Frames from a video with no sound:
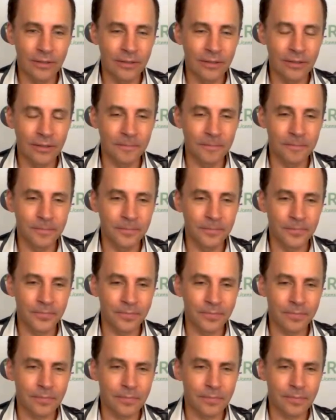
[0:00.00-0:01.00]

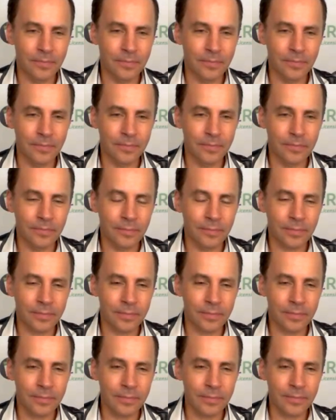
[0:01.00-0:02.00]

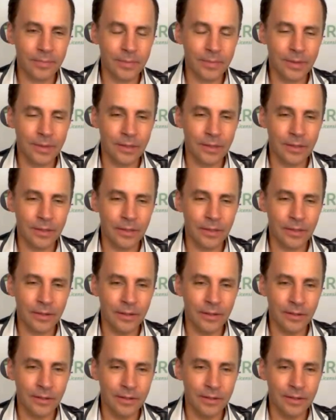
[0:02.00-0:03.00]

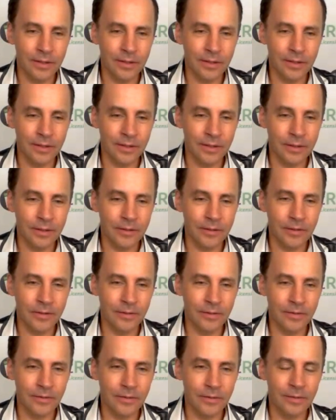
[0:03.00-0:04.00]

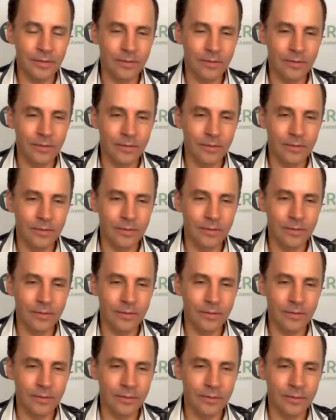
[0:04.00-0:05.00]

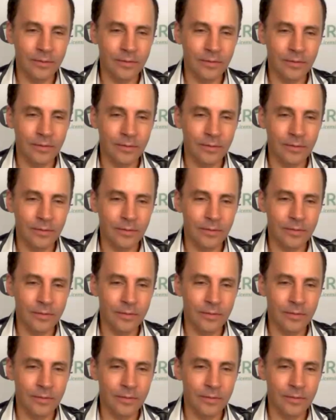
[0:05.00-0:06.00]

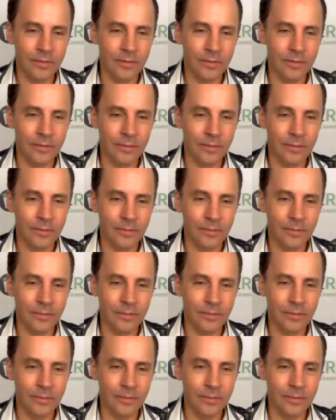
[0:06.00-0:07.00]

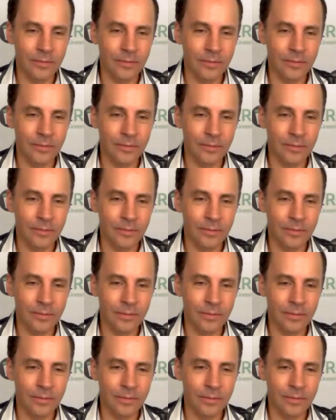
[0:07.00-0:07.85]
(not speaking)